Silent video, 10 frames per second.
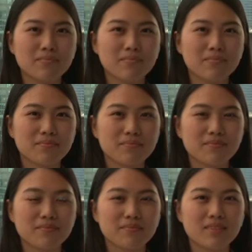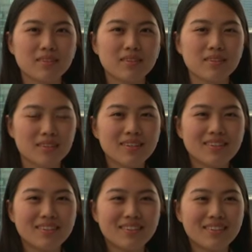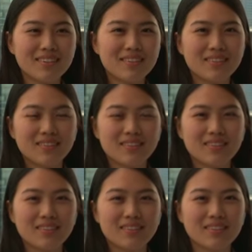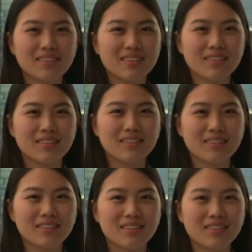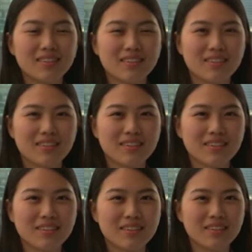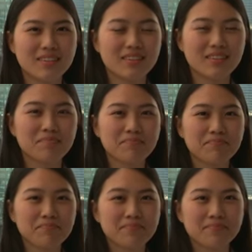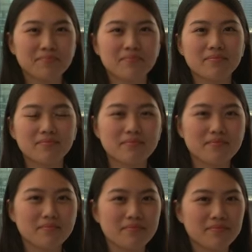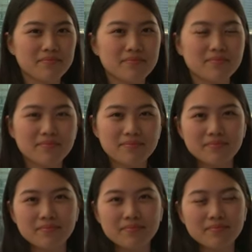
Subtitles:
[no speech]